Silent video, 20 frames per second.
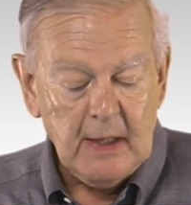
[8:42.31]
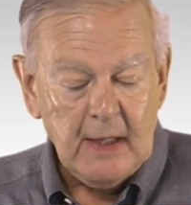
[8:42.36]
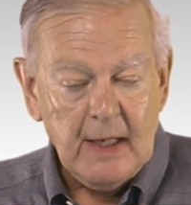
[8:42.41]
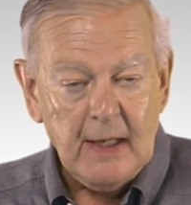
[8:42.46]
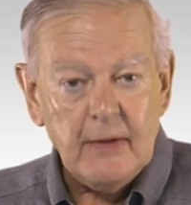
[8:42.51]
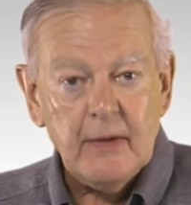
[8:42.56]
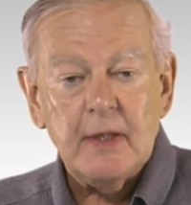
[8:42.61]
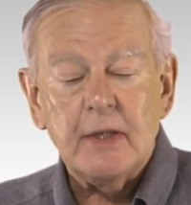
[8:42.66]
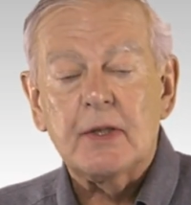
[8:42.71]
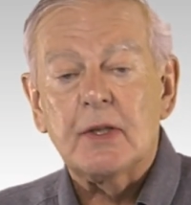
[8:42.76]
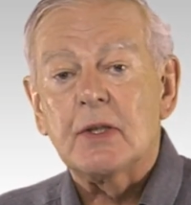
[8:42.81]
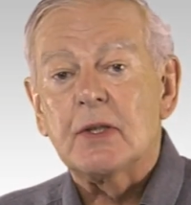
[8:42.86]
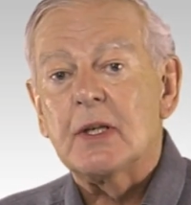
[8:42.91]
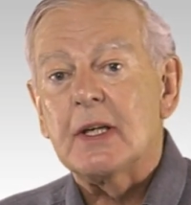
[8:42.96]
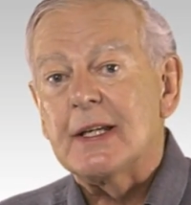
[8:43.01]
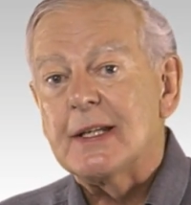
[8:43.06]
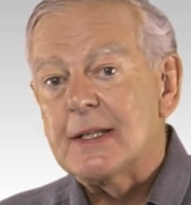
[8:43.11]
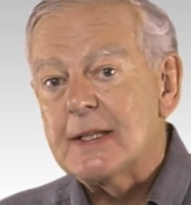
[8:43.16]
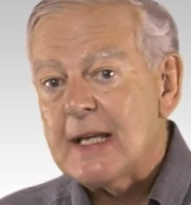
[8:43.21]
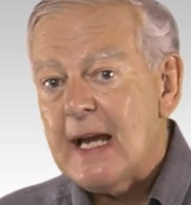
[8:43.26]
And this is
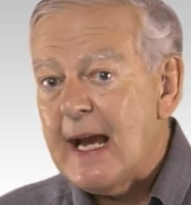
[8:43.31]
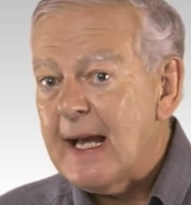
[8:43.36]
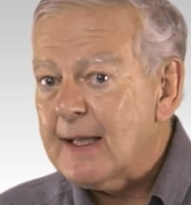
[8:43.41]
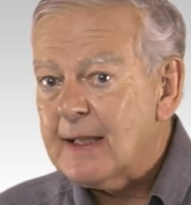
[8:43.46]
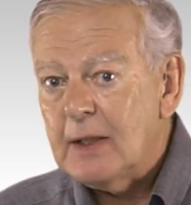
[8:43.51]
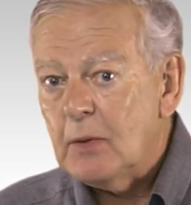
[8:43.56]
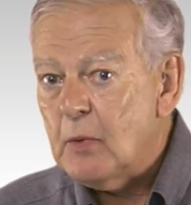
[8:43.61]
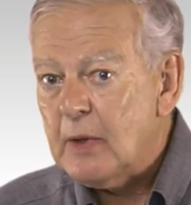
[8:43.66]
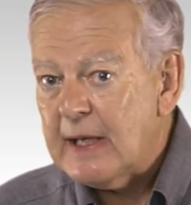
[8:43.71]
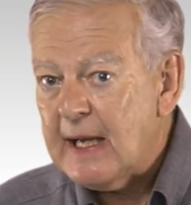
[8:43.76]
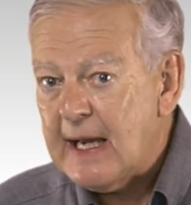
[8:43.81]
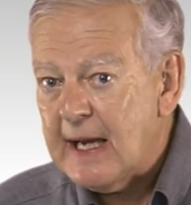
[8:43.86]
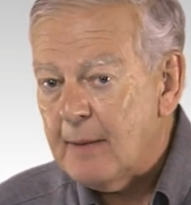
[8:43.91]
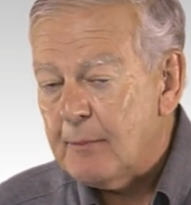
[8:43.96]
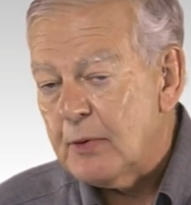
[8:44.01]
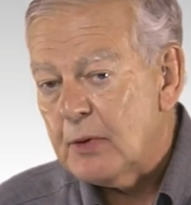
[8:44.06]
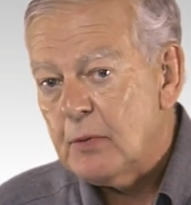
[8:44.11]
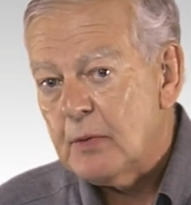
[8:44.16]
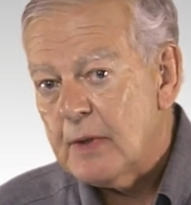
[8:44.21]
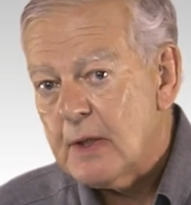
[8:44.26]
exactly what
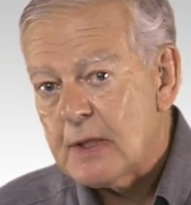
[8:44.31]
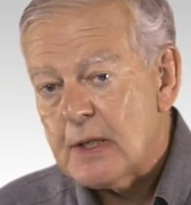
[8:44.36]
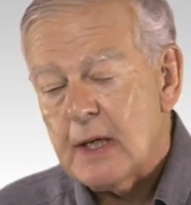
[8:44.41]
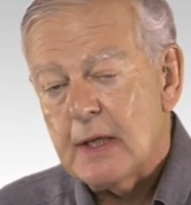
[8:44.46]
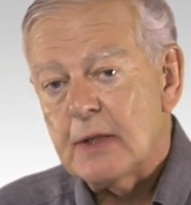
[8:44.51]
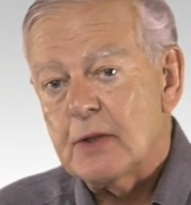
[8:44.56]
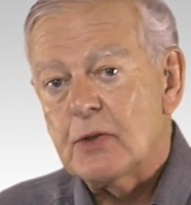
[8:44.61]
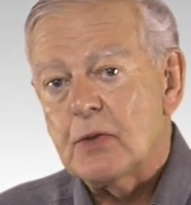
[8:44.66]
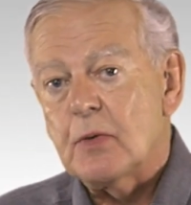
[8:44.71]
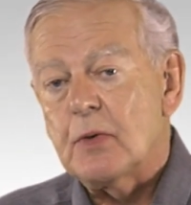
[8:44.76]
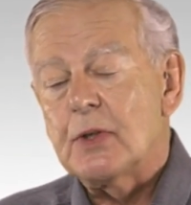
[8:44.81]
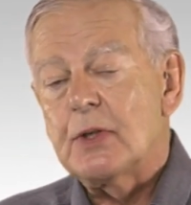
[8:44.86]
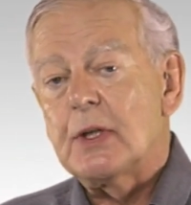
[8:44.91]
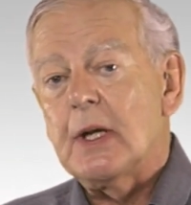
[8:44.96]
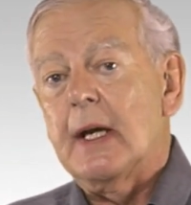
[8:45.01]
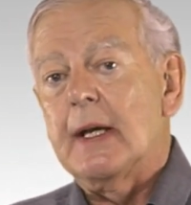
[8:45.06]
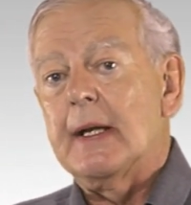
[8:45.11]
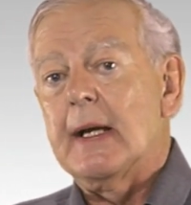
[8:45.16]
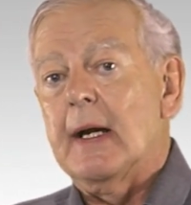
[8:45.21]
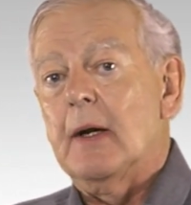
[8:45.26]
happened when the dinosaurs
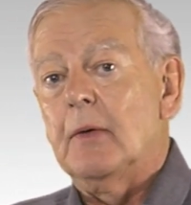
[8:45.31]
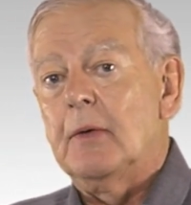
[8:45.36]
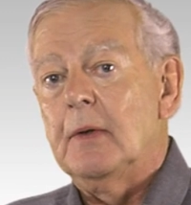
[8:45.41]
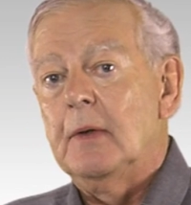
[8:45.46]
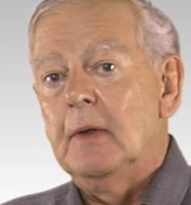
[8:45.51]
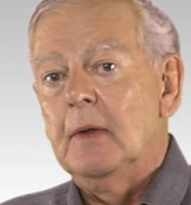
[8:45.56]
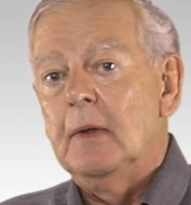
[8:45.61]
died out.